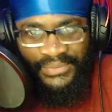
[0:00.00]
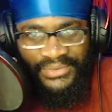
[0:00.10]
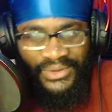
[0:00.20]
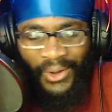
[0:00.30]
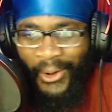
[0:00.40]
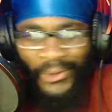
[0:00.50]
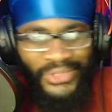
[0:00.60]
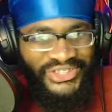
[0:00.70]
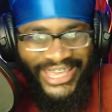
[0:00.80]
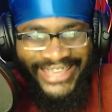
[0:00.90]
All the
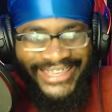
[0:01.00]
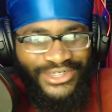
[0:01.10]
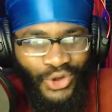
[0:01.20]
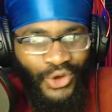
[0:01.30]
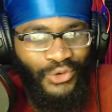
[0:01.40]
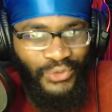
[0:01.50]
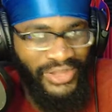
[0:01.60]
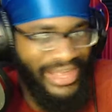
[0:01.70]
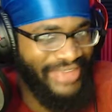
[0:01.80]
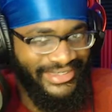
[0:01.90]
psychics are
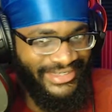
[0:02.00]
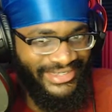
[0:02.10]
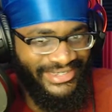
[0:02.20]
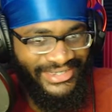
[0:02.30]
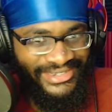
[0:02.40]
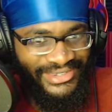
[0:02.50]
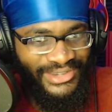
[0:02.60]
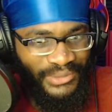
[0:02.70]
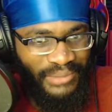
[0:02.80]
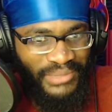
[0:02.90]
realizing this. You know
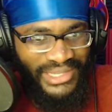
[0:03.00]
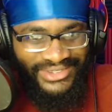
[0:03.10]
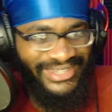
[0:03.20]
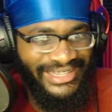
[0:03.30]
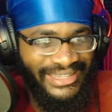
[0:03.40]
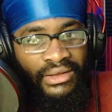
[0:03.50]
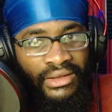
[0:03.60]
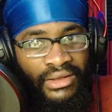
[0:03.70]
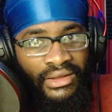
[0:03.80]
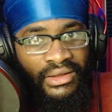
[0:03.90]
what I mean? They're seeing the...
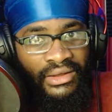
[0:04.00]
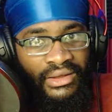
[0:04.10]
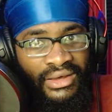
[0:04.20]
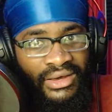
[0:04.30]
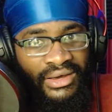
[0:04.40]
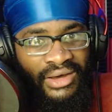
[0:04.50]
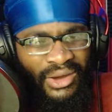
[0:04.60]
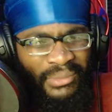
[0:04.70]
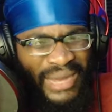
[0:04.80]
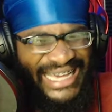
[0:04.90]

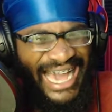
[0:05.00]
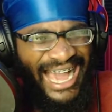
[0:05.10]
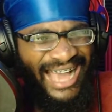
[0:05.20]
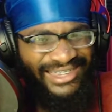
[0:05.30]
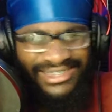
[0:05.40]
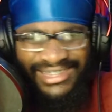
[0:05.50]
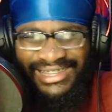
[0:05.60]
Oh my gosh, look at this